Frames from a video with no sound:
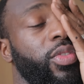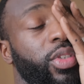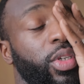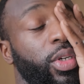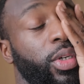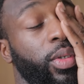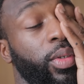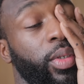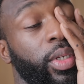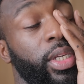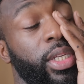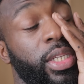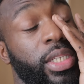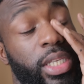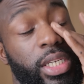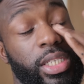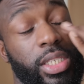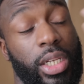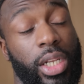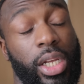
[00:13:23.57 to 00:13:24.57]
So
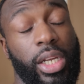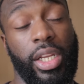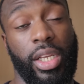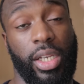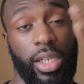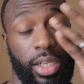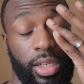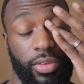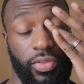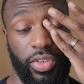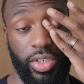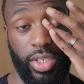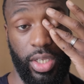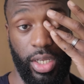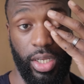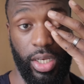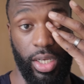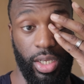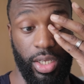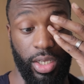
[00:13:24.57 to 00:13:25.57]
it's a learning
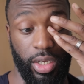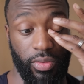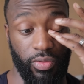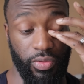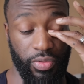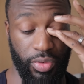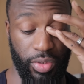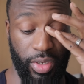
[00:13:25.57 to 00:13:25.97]
curve.